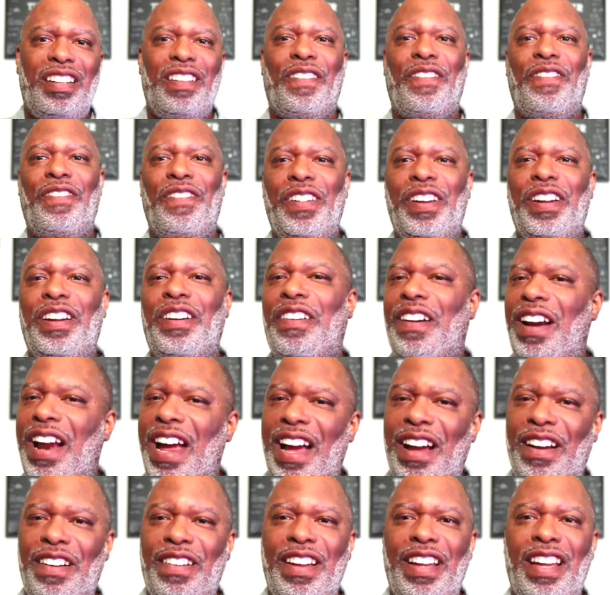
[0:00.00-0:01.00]
to figure
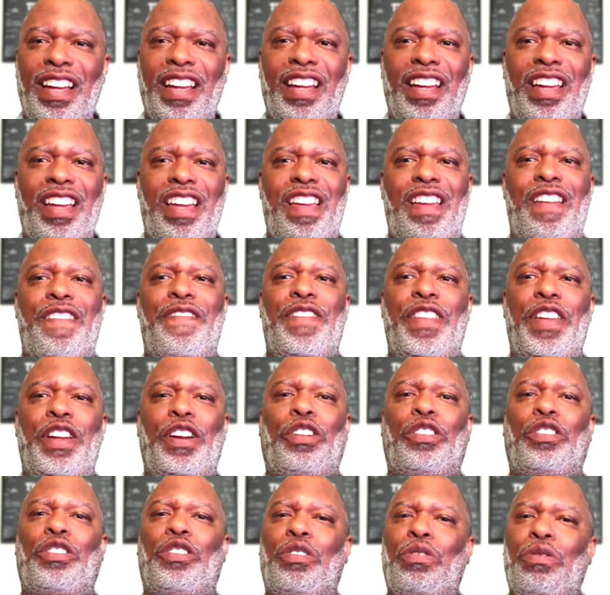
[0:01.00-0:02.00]
out if they
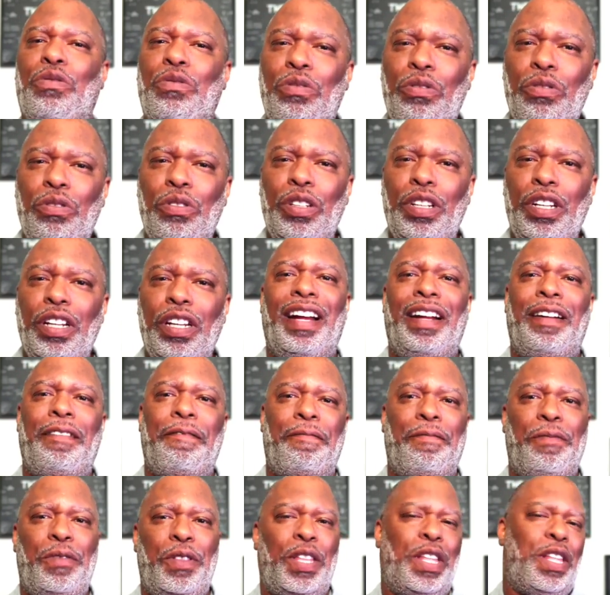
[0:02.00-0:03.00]
are truly
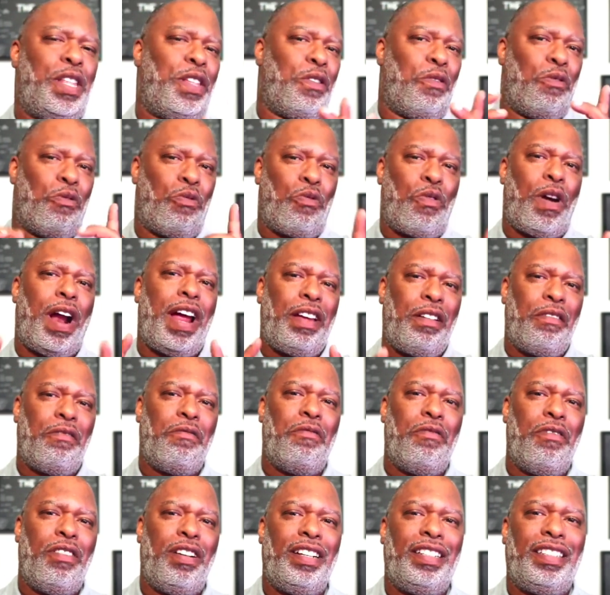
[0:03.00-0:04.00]
the right
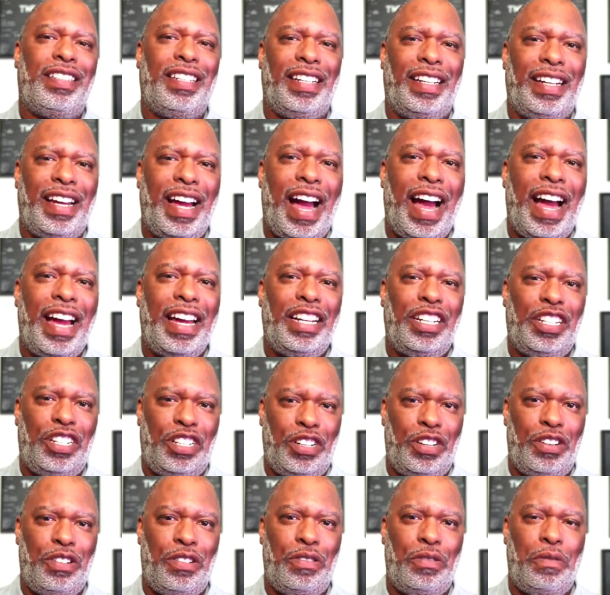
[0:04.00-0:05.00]
one to
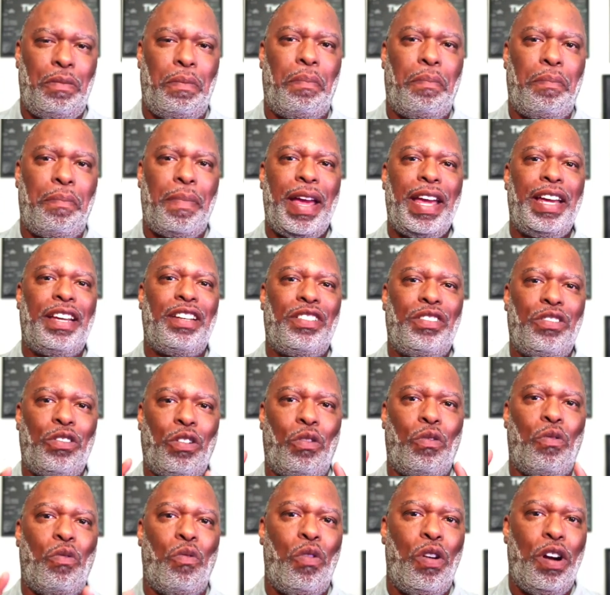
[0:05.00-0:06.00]
guide you based
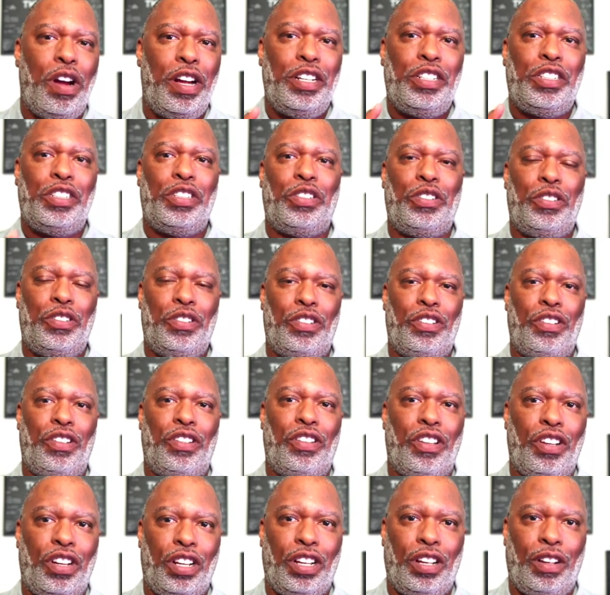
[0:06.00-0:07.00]
on what you're
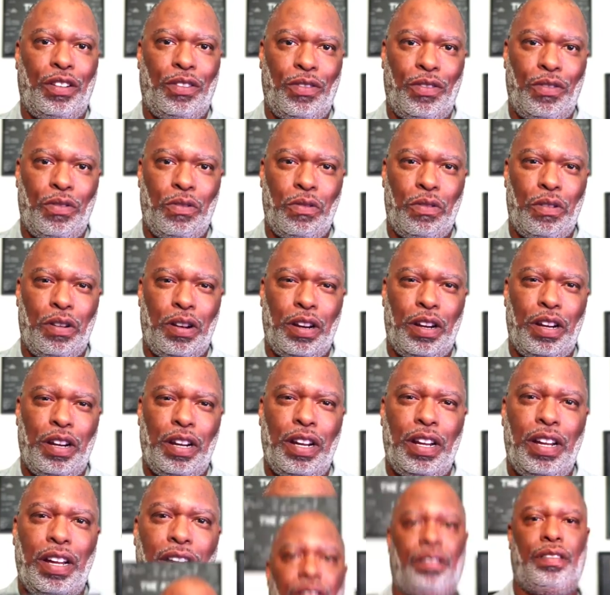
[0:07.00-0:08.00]
looking for.
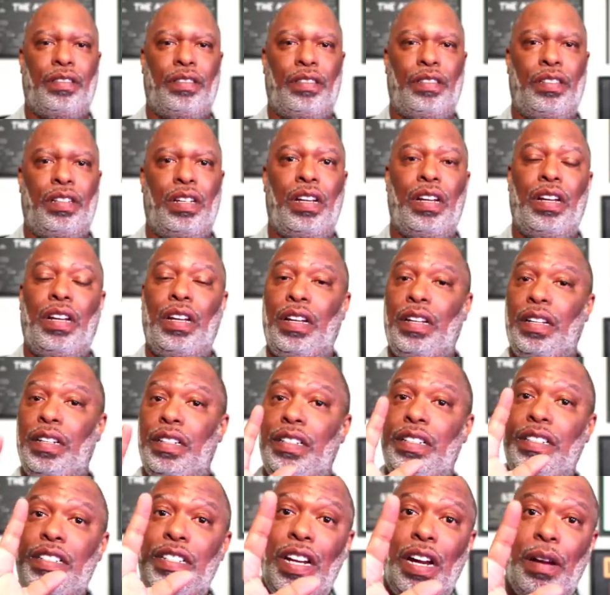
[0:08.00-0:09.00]

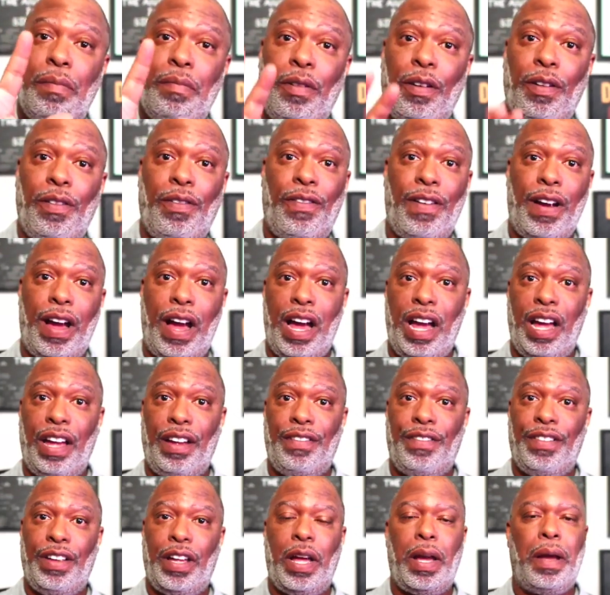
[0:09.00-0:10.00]
Number
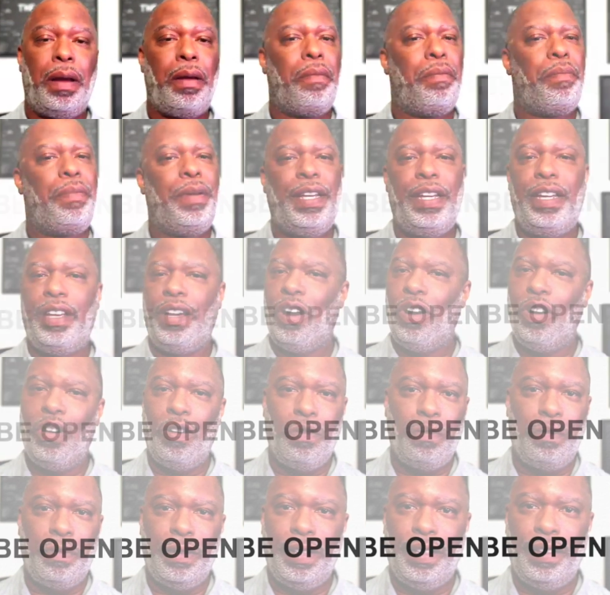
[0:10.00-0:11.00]
5, be
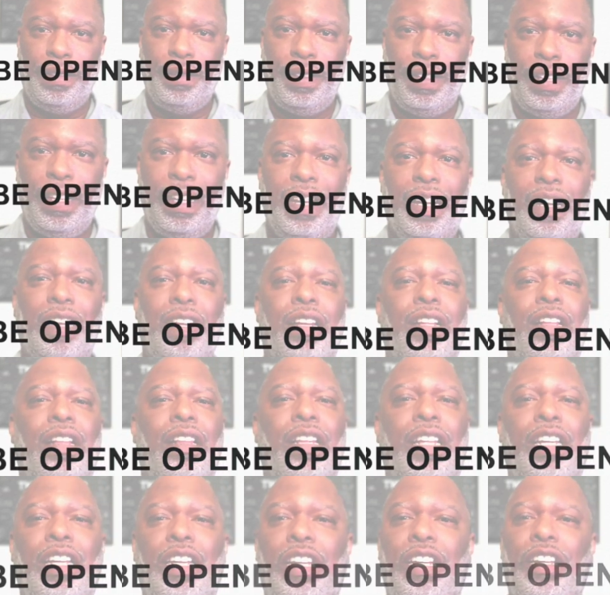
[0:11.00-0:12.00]
open.
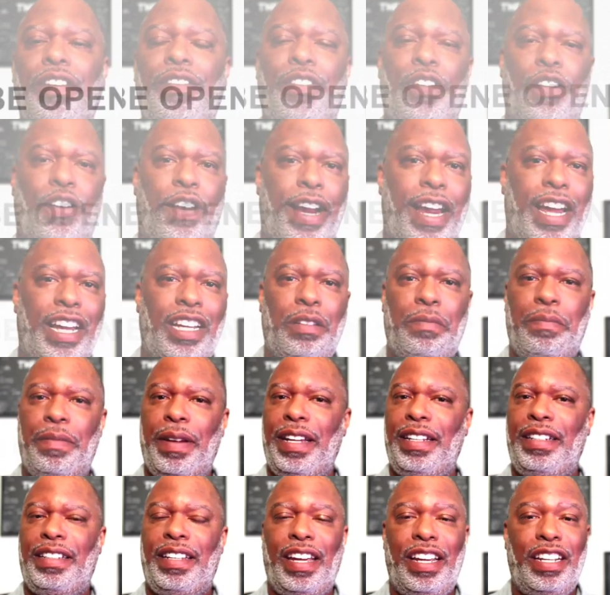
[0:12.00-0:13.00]
Leave your
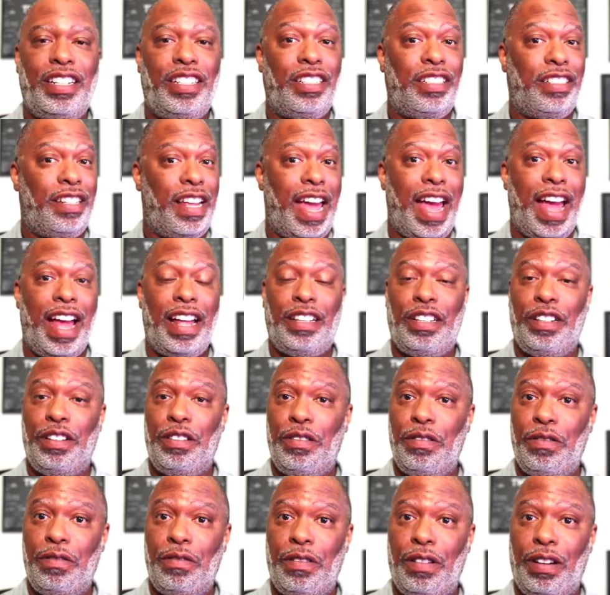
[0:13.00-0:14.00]
expectations at the
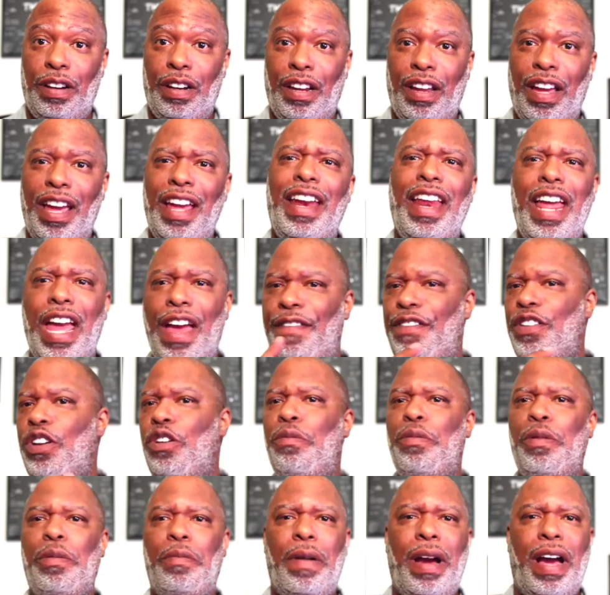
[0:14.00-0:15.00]
door and have an
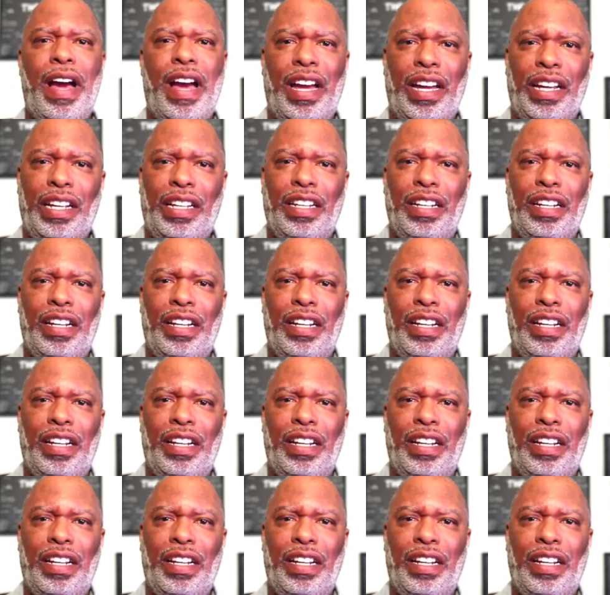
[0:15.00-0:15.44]
open mind.